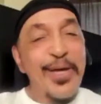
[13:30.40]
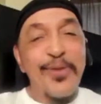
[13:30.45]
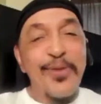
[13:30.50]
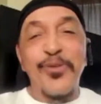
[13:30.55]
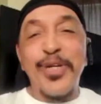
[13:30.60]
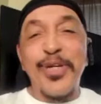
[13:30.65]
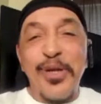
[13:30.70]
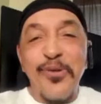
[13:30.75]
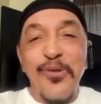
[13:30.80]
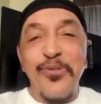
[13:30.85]

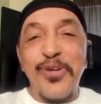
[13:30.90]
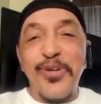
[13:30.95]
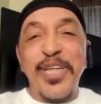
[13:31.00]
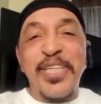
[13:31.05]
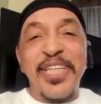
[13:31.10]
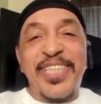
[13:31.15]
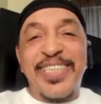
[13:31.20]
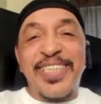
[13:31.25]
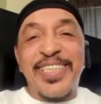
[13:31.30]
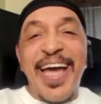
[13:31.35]
Read
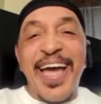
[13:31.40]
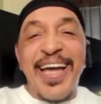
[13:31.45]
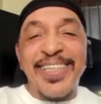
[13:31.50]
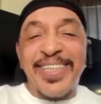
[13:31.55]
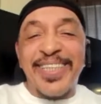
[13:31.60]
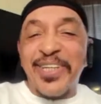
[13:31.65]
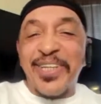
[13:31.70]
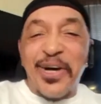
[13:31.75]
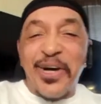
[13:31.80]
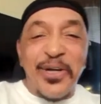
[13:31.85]
the
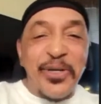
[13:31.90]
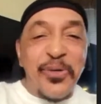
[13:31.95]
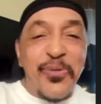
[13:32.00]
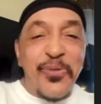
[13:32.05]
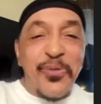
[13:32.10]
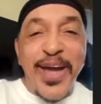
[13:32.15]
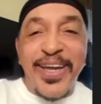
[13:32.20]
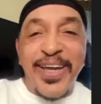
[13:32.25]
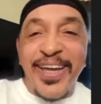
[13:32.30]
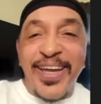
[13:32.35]
signs along the
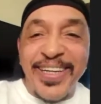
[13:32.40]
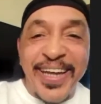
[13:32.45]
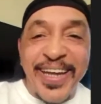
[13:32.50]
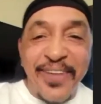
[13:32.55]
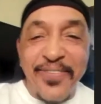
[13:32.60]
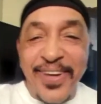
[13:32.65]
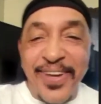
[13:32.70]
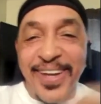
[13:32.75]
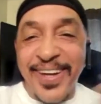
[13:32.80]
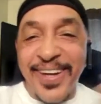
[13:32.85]
way. You'll
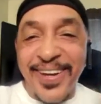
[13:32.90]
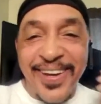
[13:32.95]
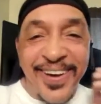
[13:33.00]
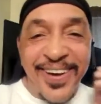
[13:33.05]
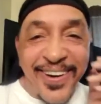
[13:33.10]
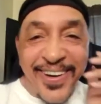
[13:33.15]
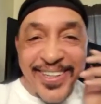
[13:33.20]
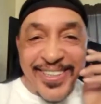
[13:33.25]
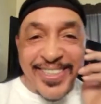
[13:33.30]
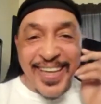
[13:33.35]
never get
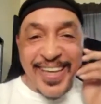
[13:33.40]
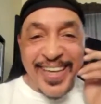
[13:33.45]
lost.